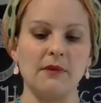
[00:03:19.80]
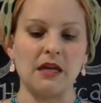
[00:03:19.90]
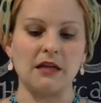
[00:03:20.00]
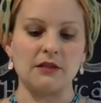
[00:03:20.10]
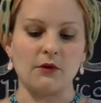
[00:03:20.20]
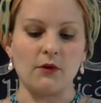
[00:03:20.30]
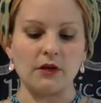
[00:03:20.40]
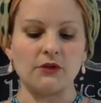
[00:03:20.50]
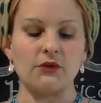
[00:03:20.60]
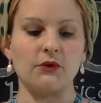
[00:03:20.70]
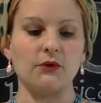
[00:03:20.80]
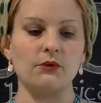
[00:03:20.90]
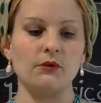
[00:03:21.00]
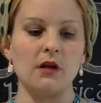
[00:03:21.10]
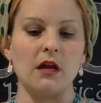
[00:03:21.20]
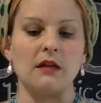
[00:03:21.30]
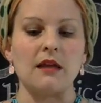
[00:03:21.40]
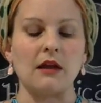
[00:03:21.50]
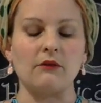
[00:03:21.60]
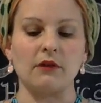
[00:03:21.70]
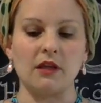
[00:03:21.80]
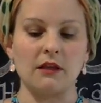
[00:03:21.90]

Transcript: It's going to not only